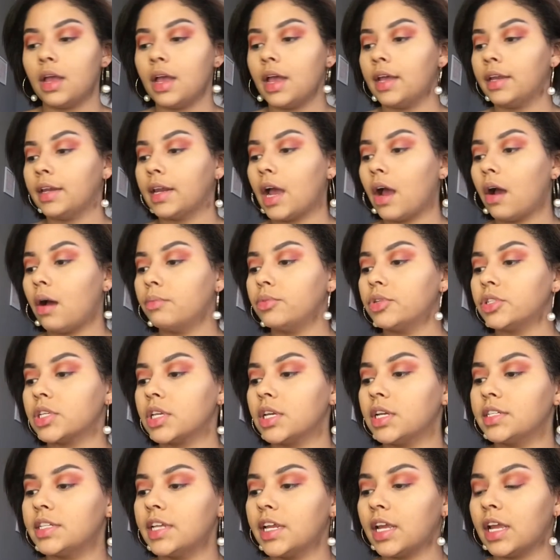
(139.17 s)
And now I'm just
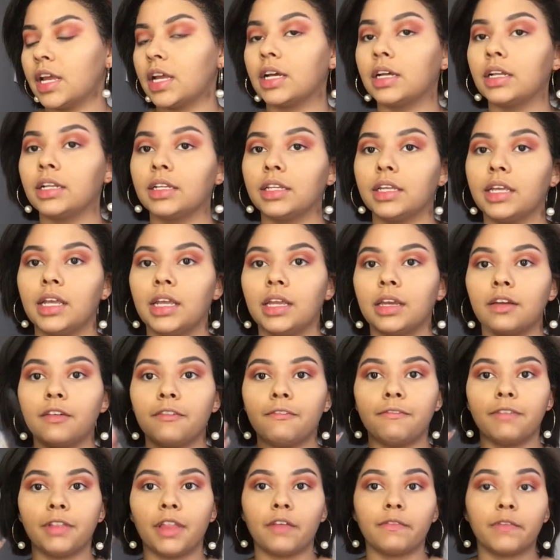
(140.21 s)
gonna take a clean,
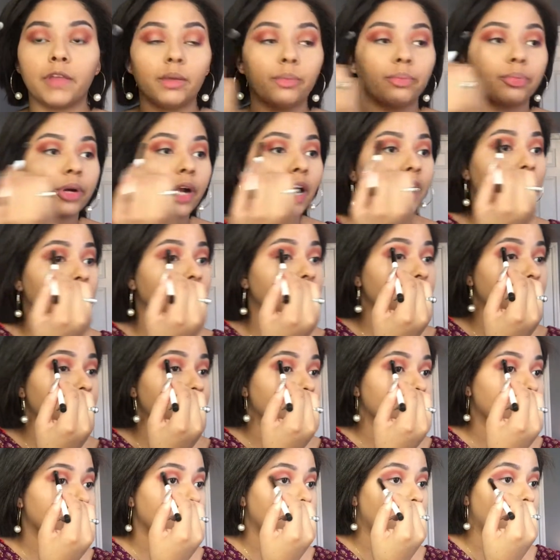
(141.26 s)
fluffy brush and
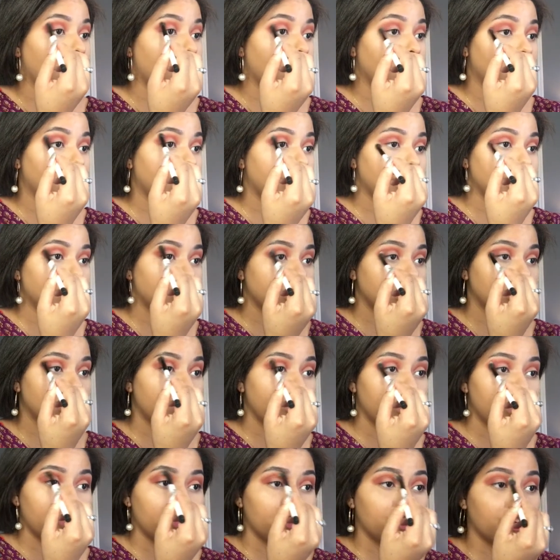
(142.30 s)
just go over it just to
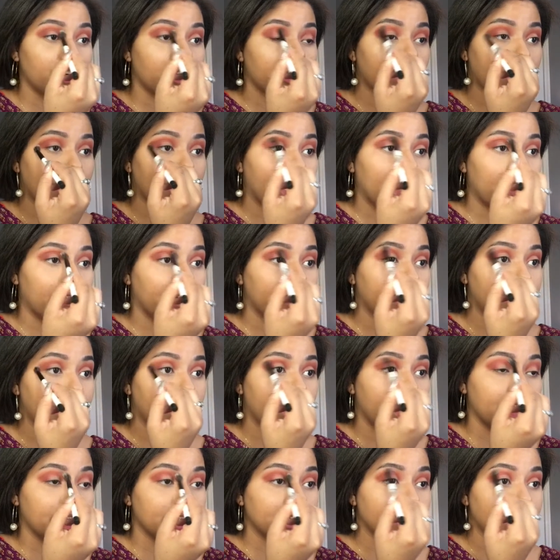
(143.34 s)
make sure that
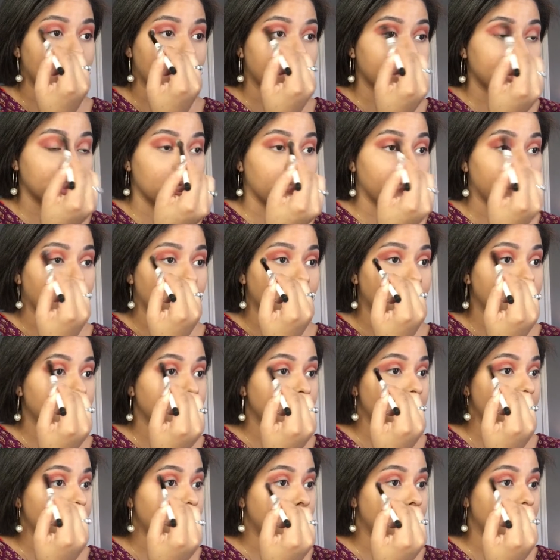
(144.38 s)
everything is nice and
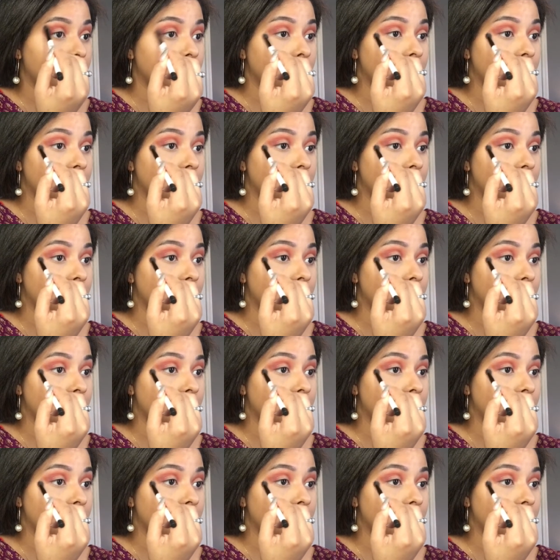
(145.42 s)
blended.